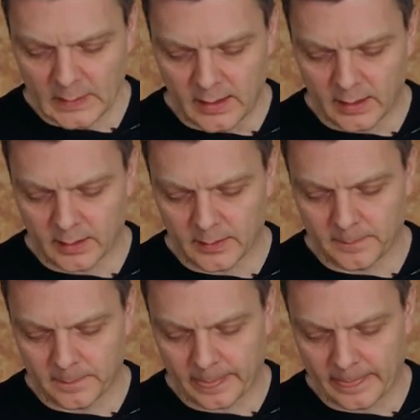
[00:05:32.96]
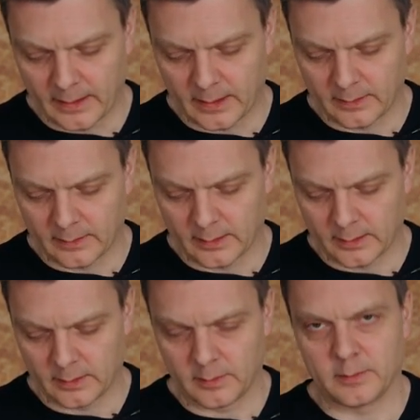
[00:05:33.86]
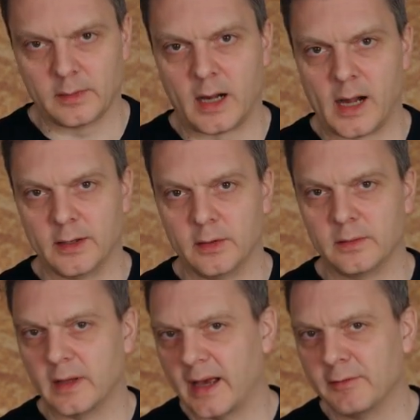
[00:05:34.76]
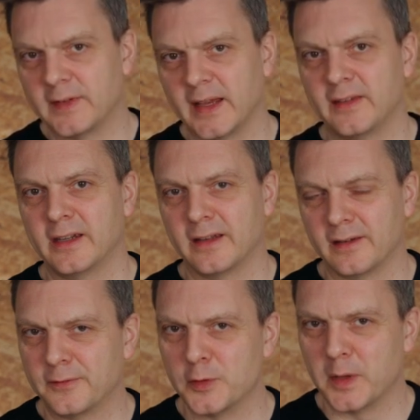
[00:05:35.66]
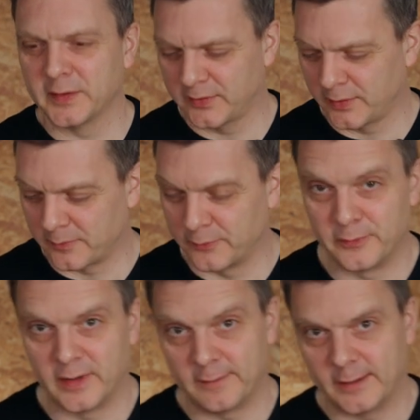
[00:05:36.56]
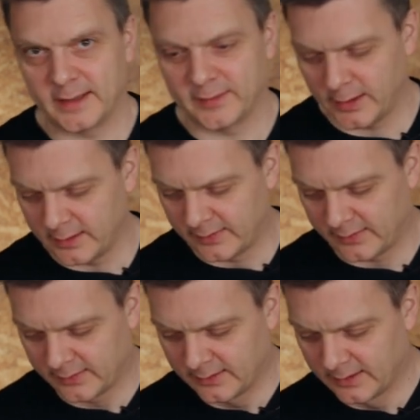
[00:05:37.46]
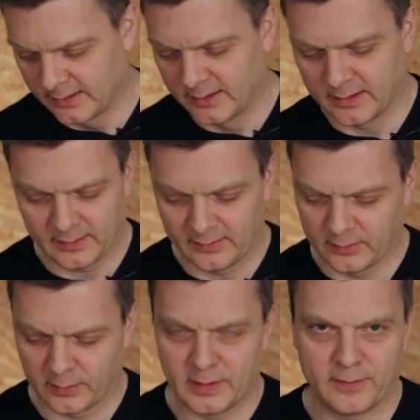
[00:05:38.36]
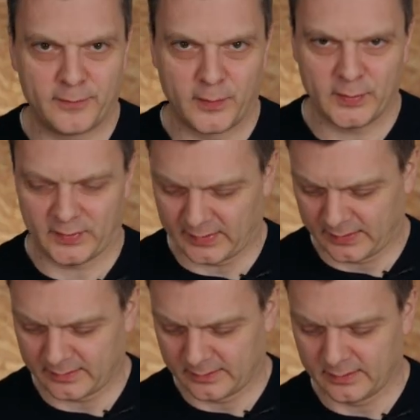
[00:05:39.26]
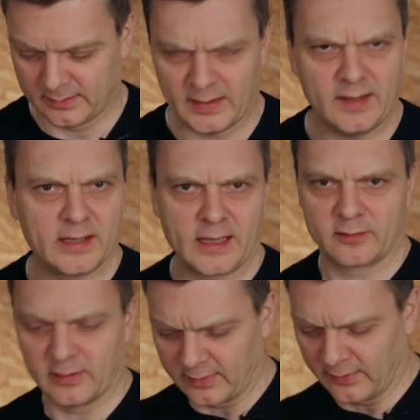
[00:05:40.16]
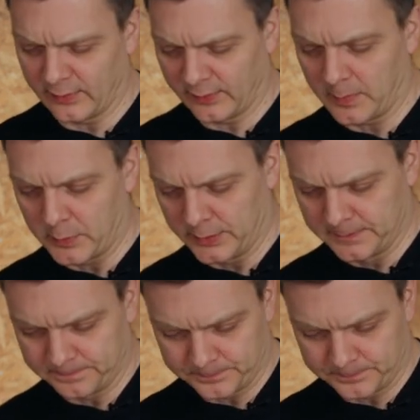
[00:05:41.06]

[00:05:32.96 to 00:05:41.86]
And I haven't tasted it in a few months, so I'm very, very excited. And this is going to be the first tasting actually since December.